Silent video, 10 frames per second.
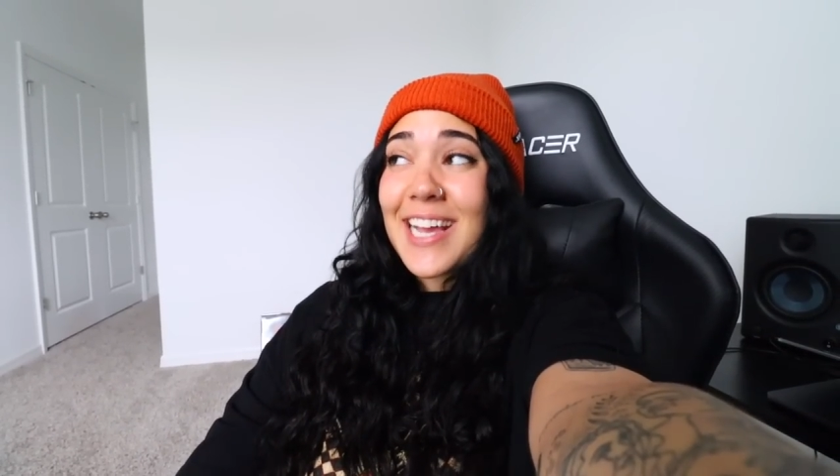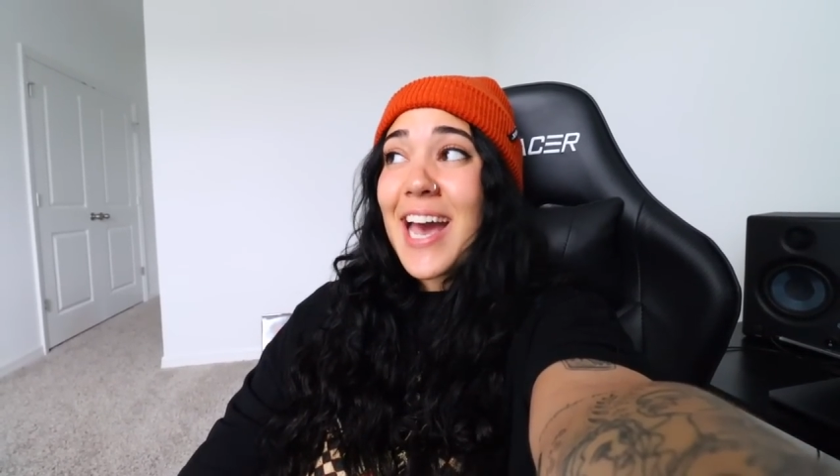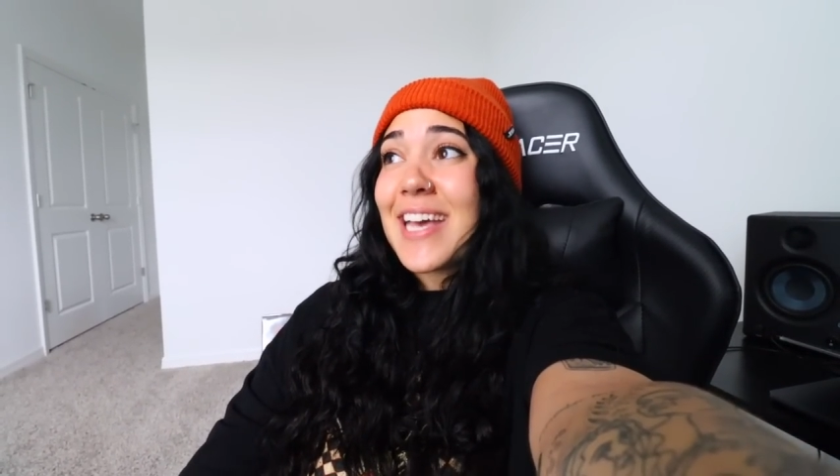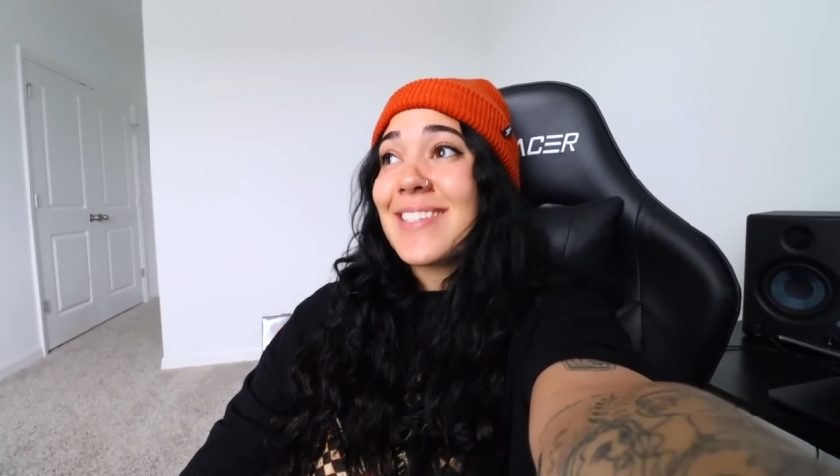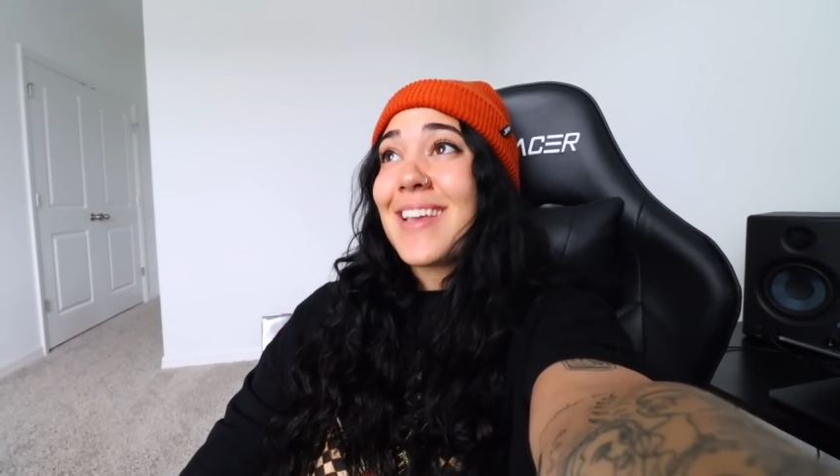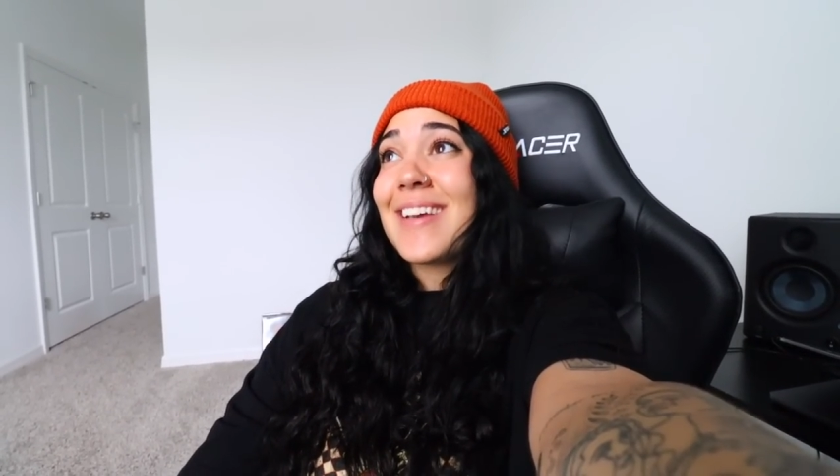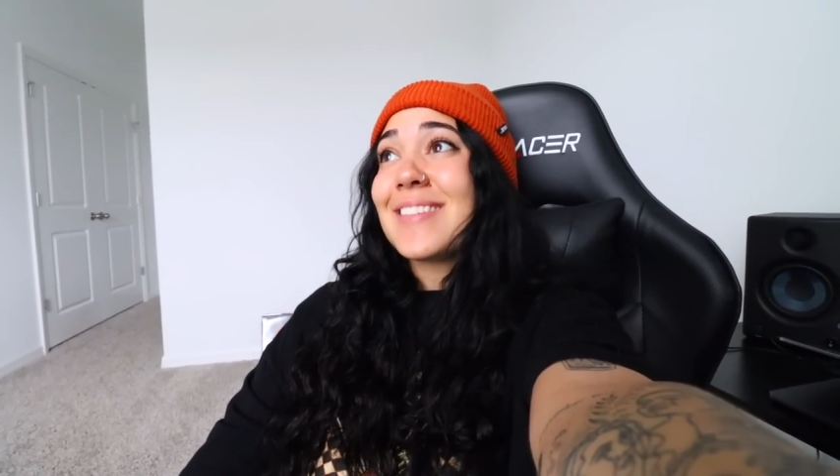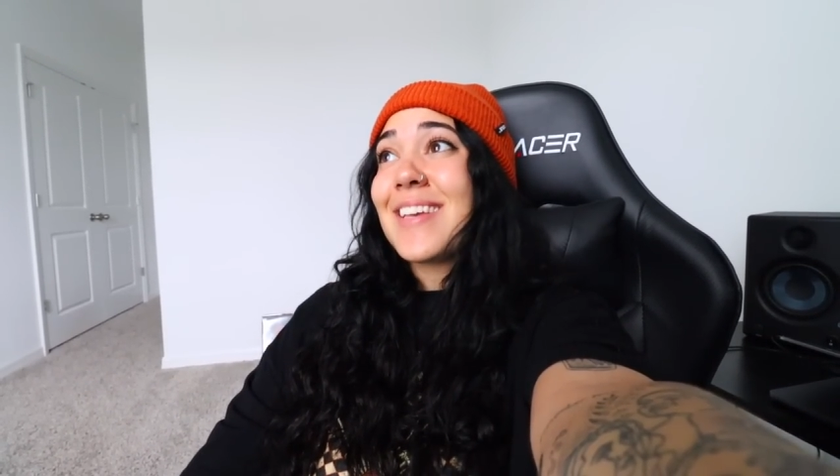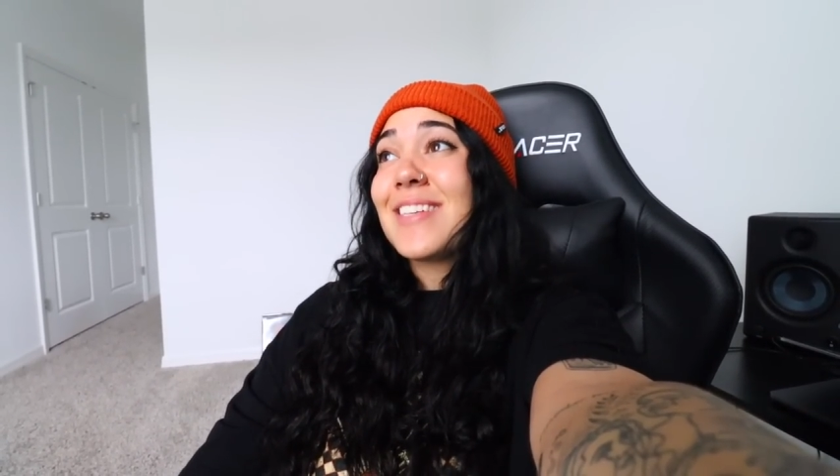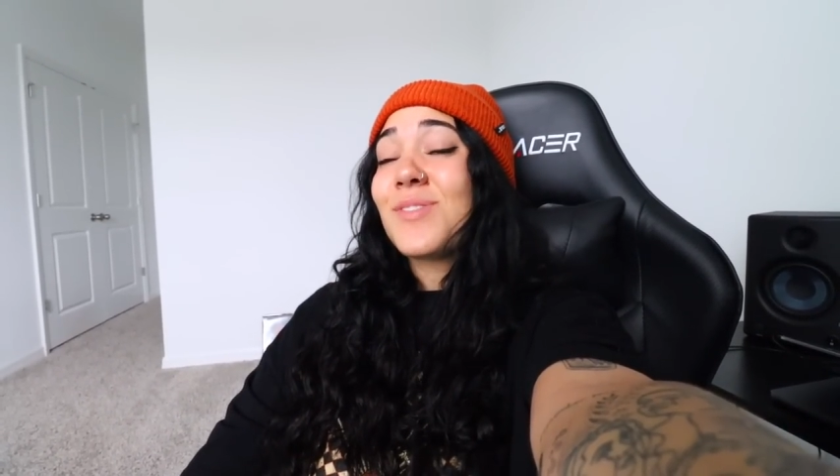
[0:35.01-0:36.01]
Guys,
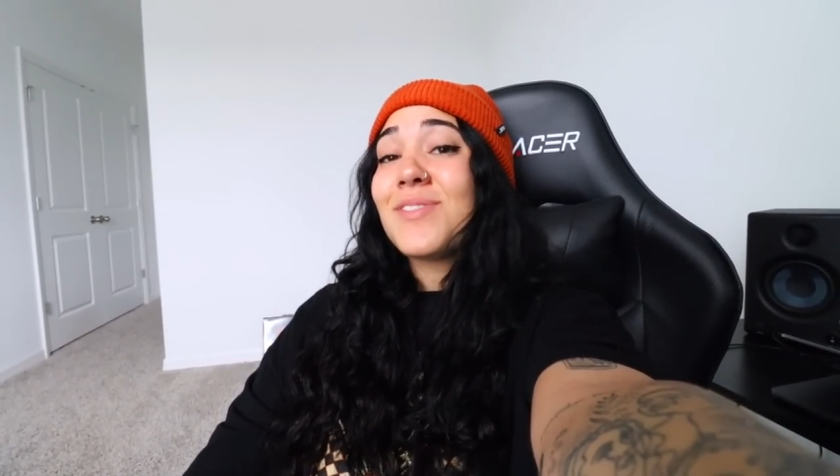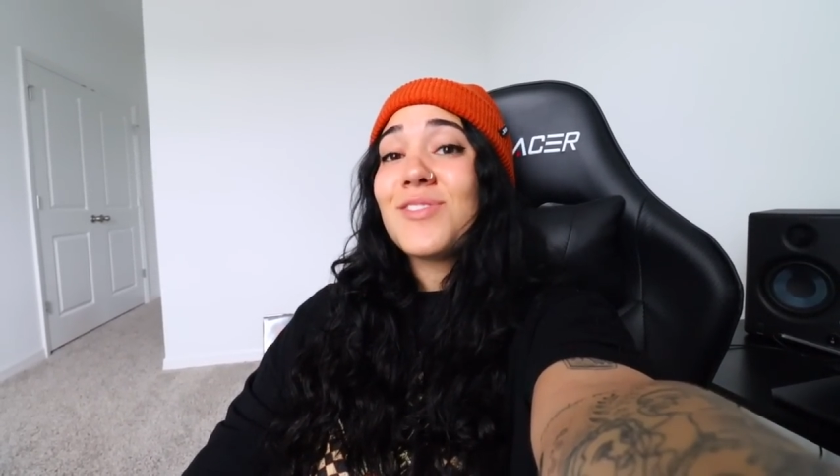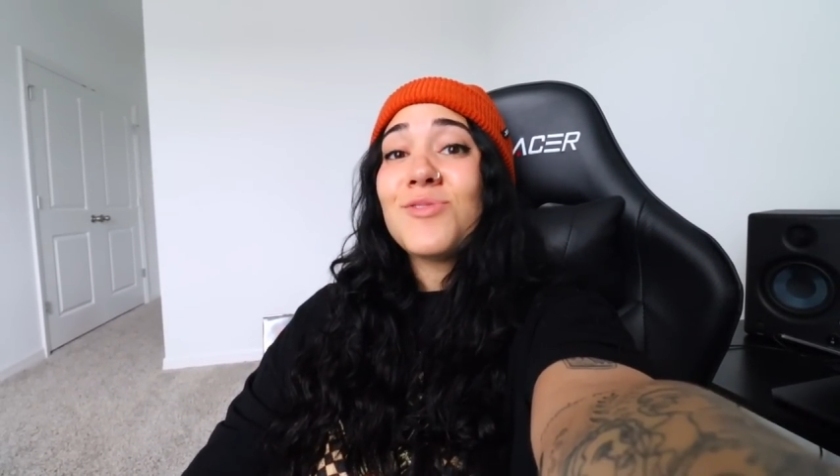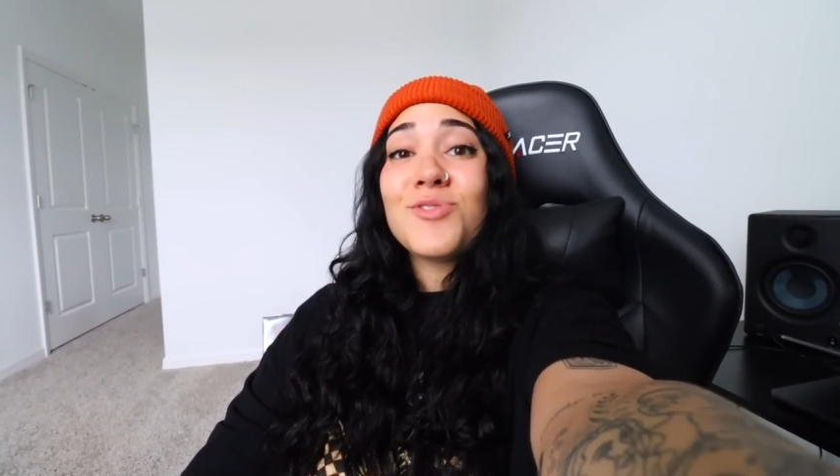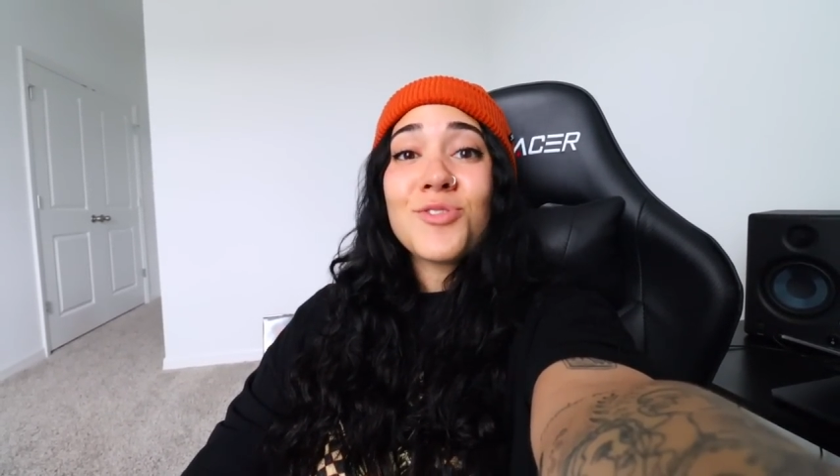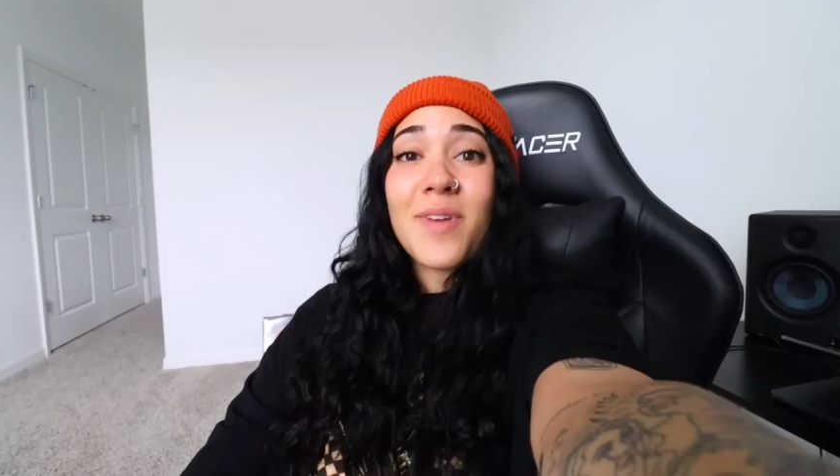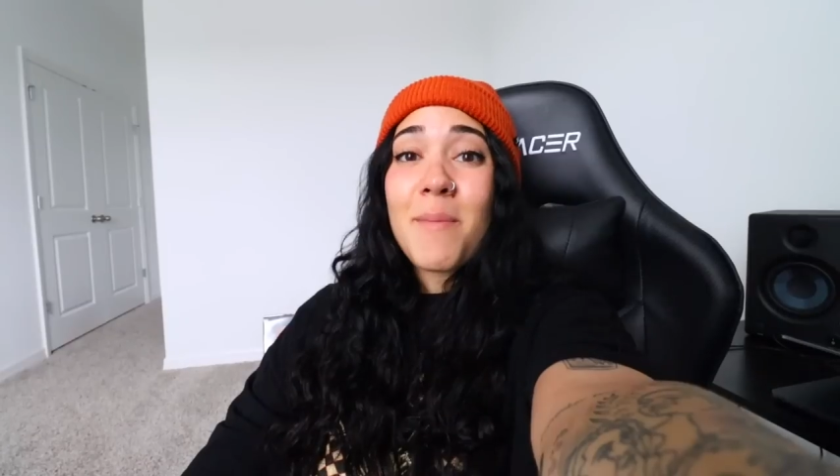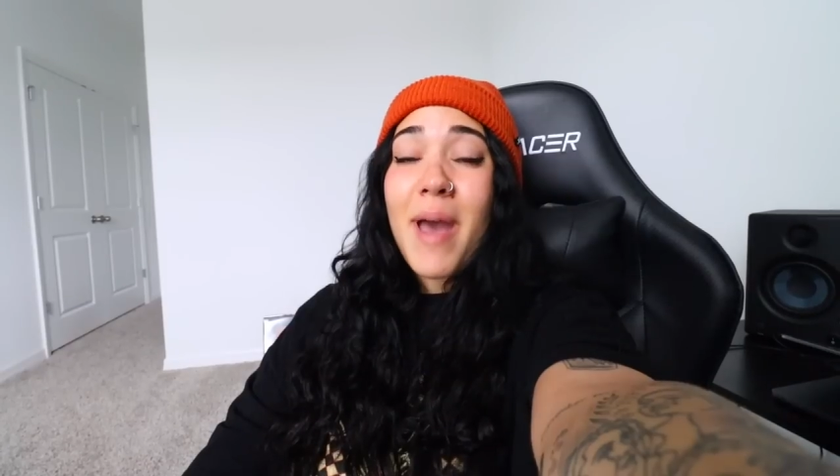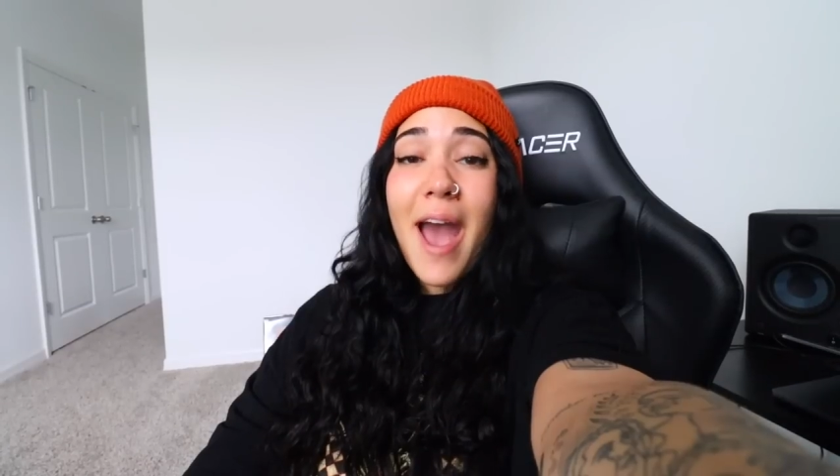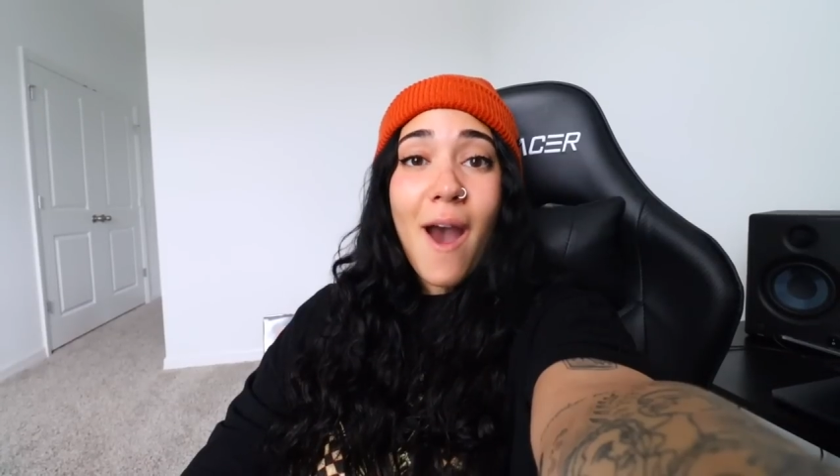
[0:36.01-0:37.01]
Isaiah is going to
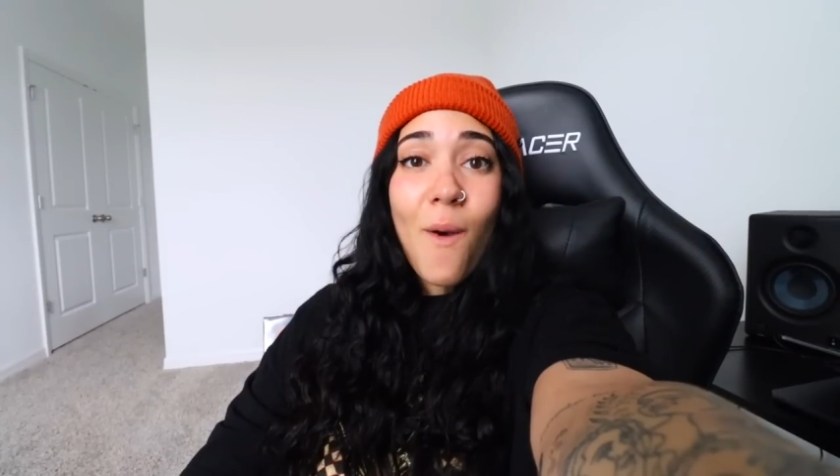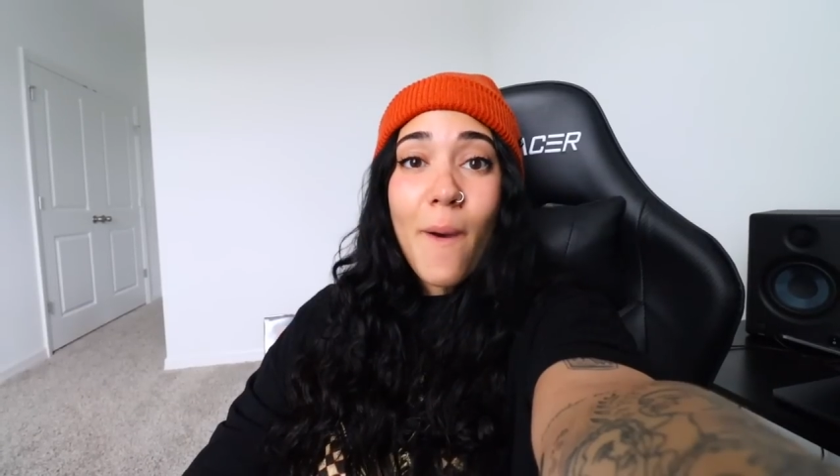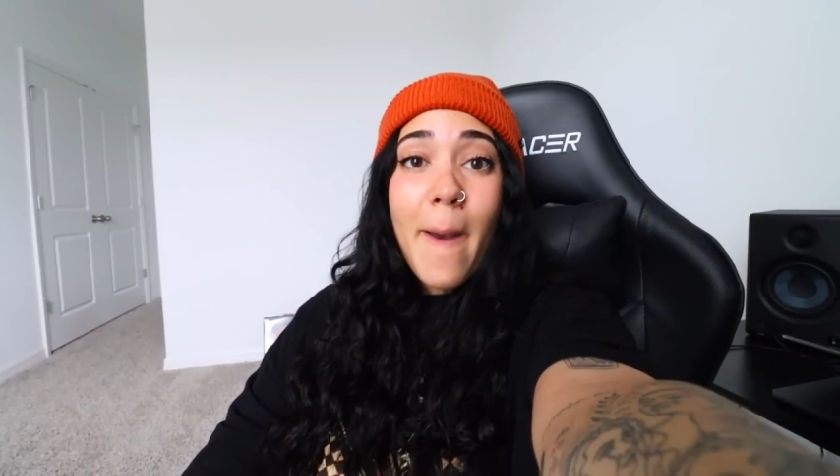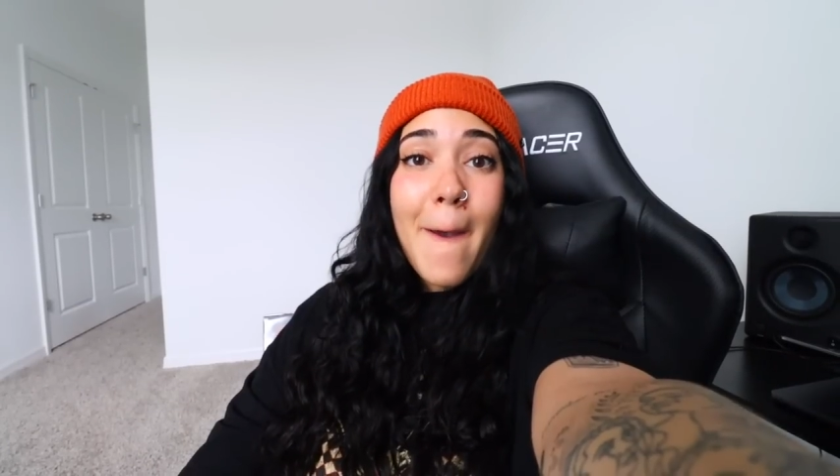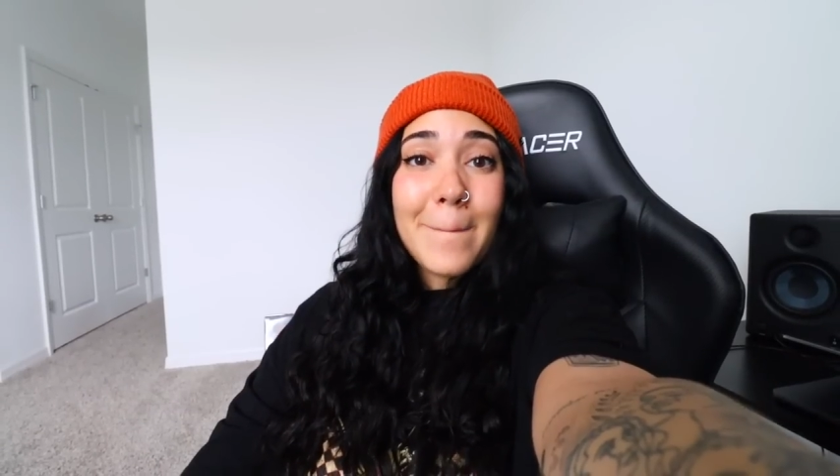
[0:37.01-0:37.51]
trip out